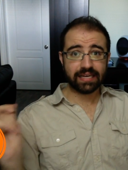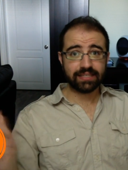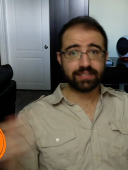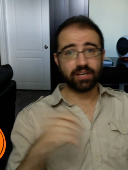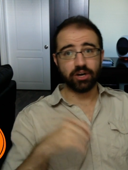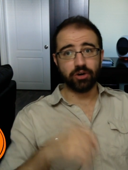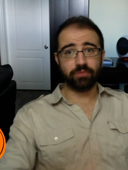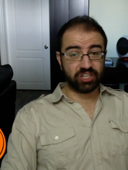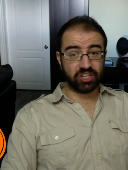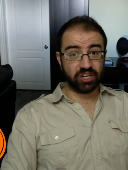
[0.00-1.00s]

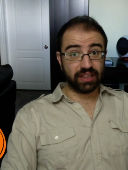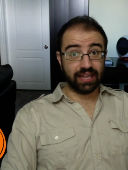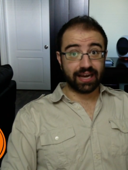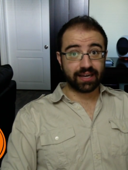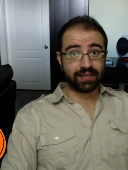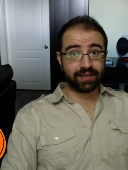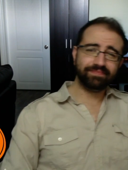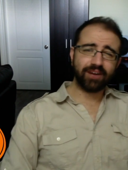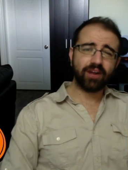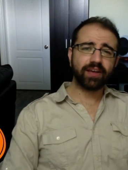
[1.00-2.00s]
So, good luck.
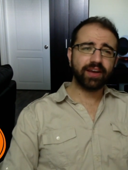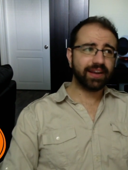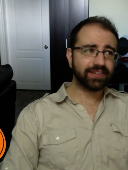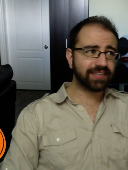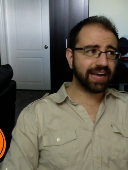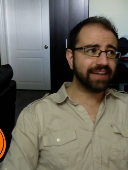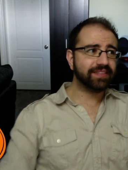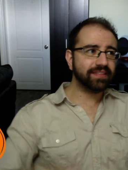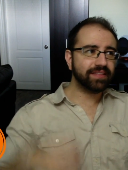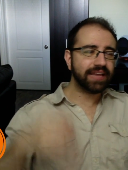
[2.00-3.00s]
All kidding
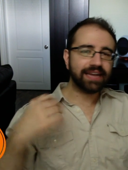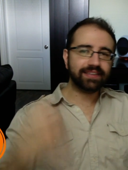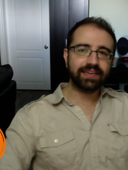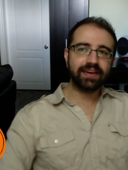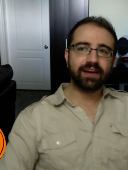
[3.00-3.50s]
aside, the idea